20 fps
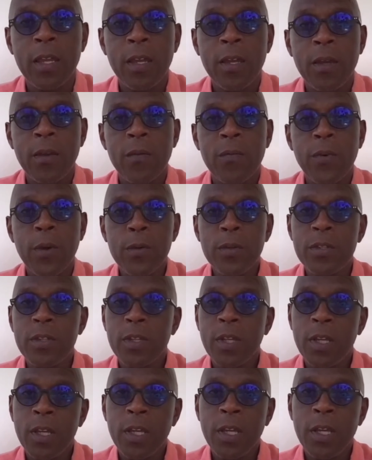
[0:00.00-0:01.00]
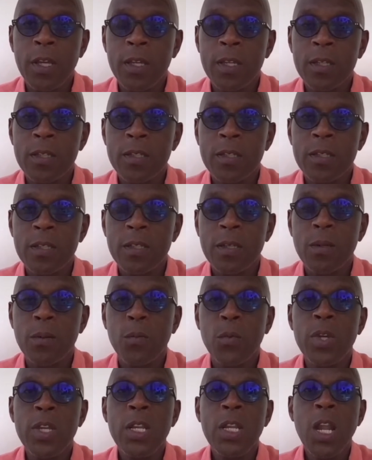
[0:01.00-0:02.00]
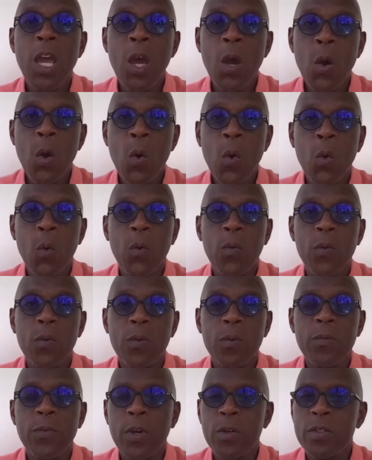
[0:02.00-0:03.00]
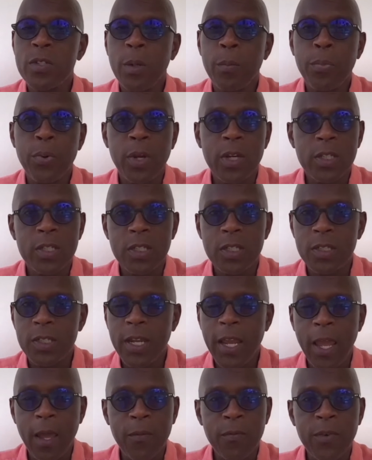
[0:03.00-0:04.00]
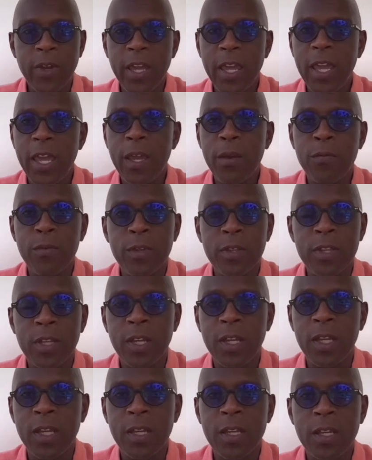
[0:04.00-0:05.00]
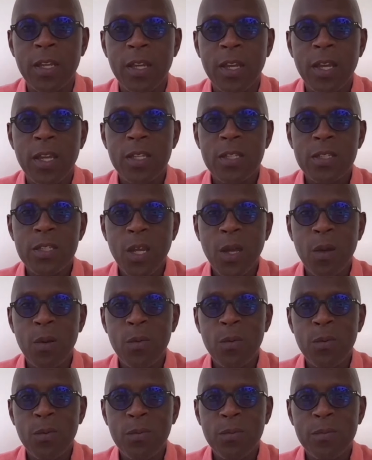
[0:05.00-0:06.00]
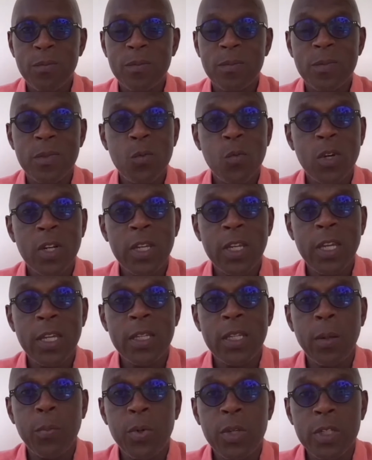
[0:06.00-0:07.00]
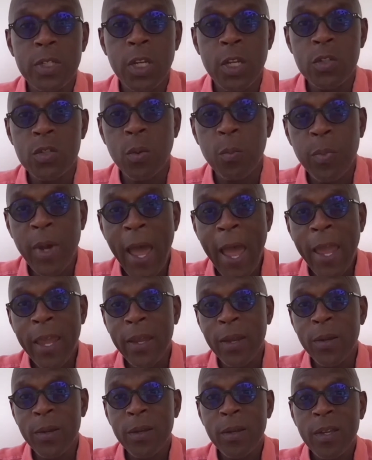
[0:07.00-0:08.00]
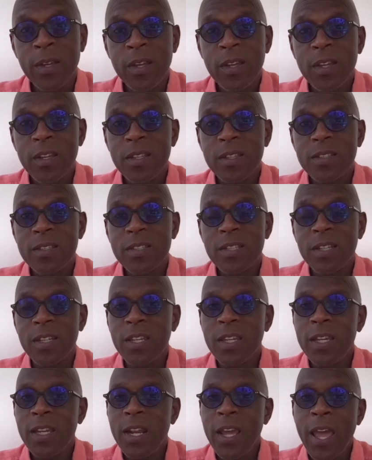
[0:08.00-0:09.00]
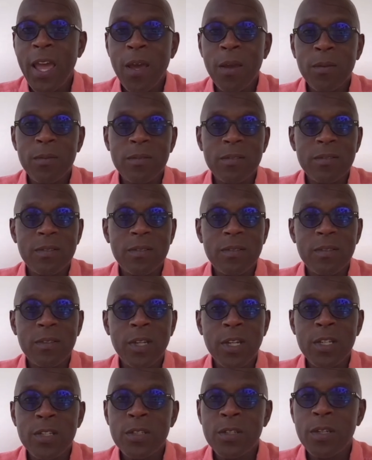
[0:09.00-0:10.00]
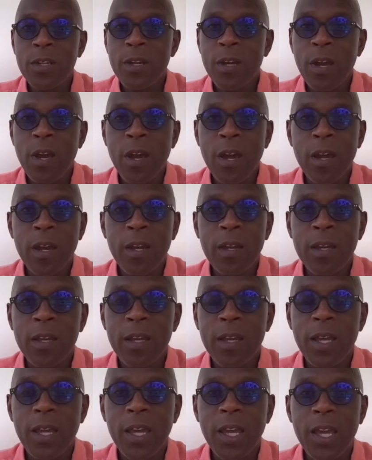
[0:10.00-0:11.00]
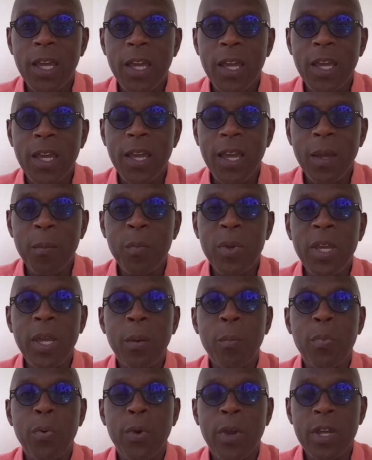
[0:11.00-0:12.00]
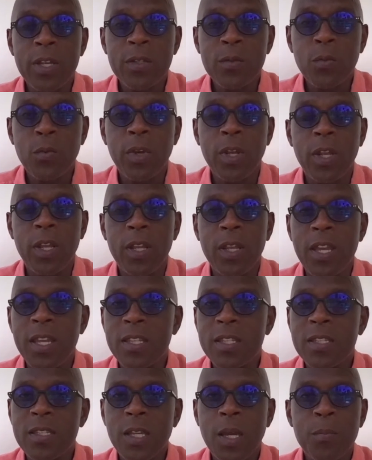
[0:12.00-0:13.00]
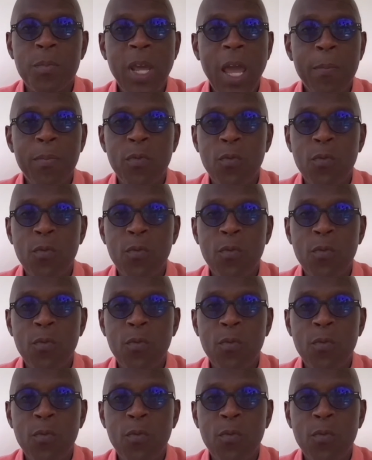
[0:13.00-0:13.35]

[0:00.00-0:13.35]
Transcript: First thing is, we know first impressions count for everything. So you want to get the potential buyer to get out, look at your car, and be impressed with it in some type of